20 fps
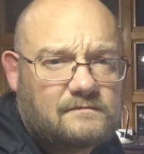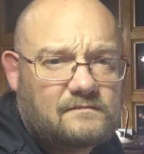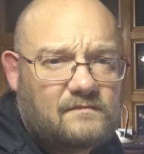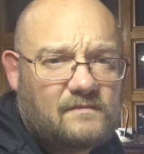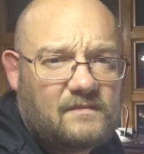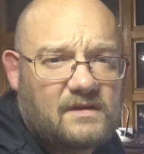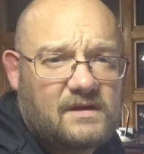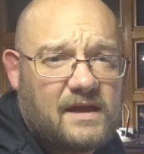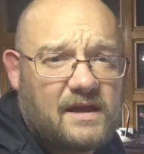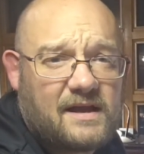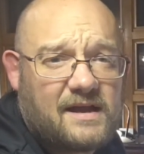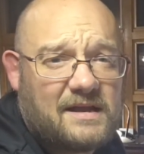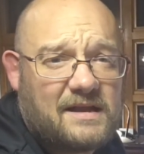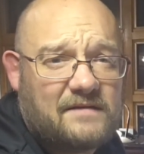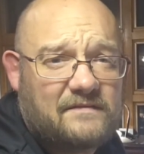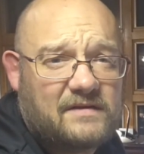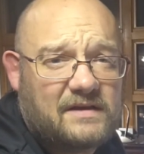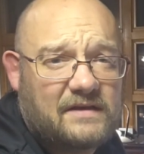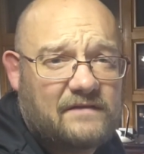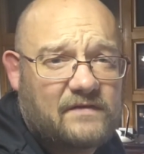Yeah, kind of
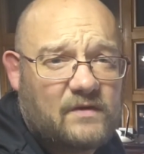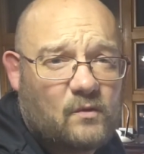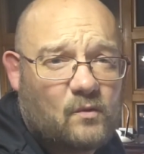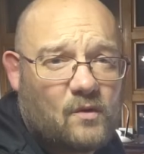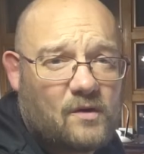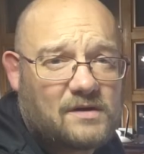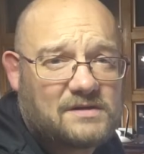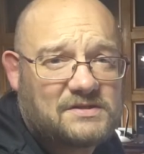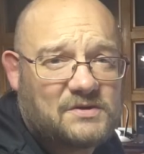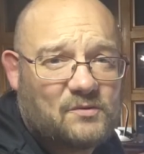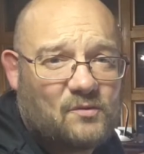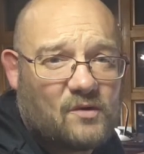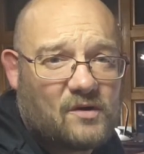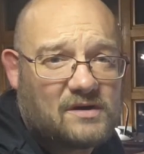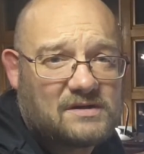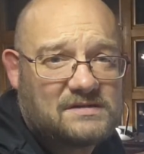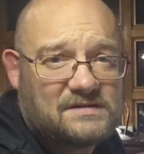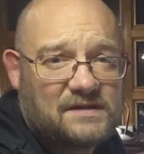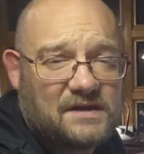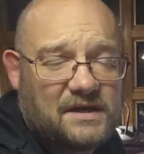a if it works, it
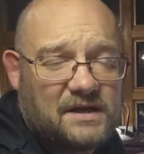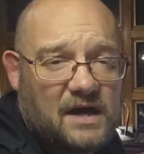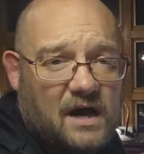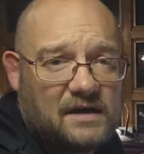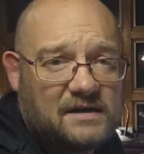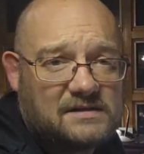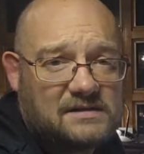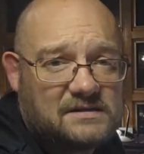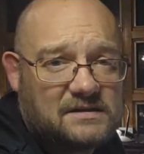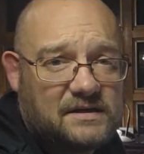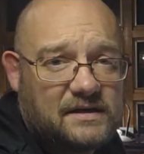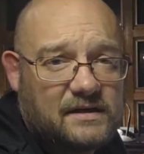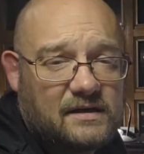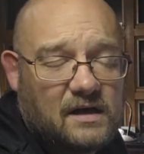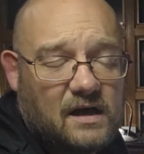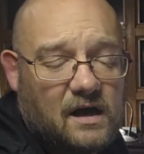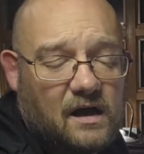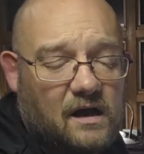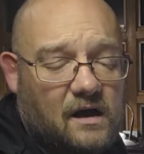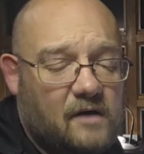works thing, honestly.
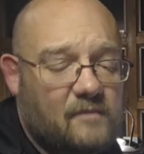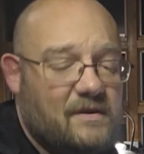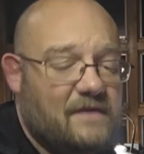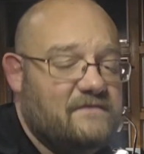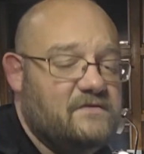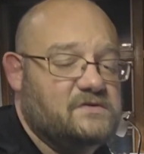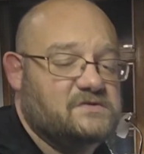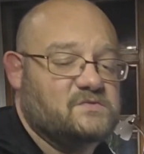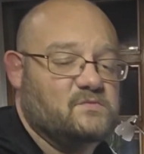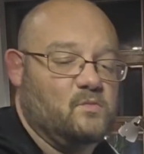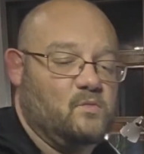I've used some